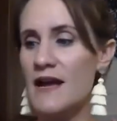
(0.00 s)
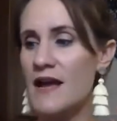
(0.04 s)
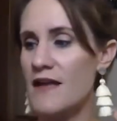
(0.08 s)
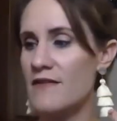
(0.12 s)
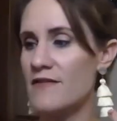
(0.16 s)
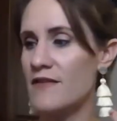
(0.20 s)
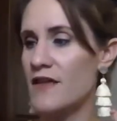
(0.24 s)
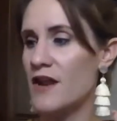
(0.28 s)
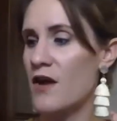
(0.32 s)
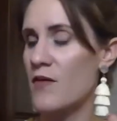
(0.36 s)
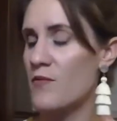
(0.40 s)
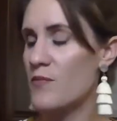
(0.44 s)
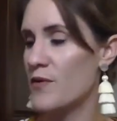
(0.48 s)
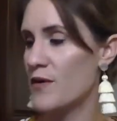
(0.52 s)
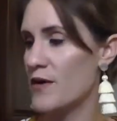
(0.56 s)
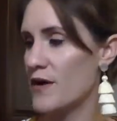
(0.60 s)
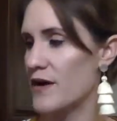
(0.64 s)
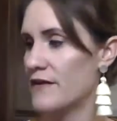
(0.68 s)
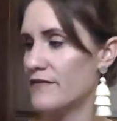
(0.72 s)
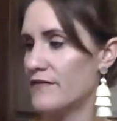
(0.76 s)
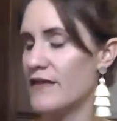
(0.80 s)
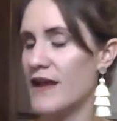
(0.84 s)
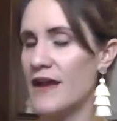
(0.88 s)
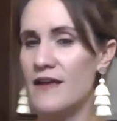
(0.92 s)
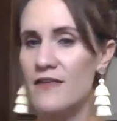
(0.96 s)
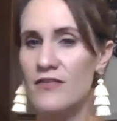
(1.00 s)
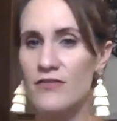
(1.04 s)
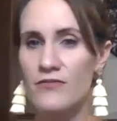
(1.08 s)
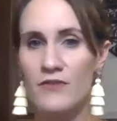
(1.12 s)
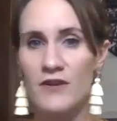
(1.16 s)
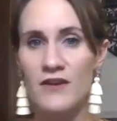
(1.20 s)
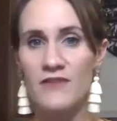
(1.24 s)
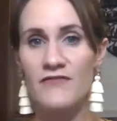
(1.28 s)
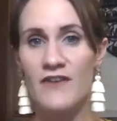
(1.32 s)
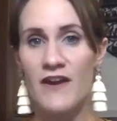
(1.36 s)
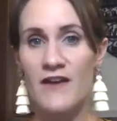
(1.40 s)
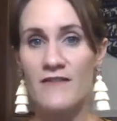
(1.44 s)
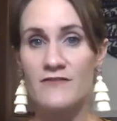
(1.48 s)
and then I'll put like 3 to
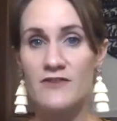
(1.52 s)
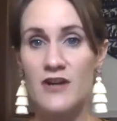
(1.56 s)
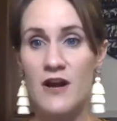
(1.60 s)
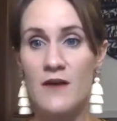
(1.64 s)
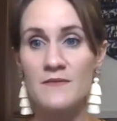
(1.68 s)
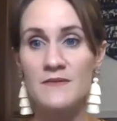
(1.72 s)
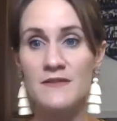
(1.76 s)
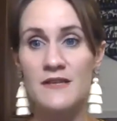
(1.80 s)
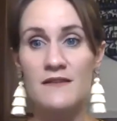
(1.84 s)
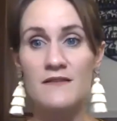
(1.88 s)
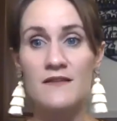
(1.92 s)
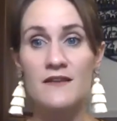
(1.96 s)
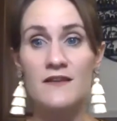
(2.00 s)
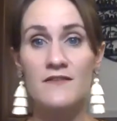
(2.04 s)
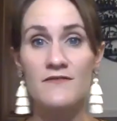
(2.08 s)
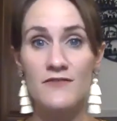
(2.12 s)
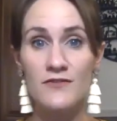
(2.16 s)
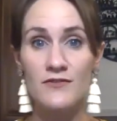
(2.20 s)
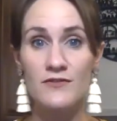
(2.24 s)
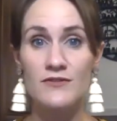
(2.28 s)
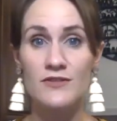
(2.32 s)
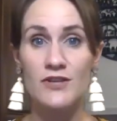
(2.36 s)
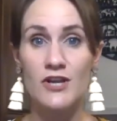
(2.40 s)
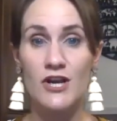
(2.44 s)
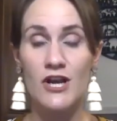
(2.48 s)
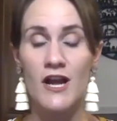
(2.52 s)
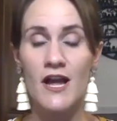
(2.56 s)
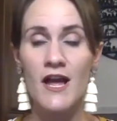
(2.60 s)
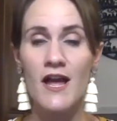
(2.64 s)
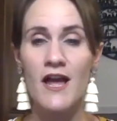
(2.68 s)
5 drops in the diffuser,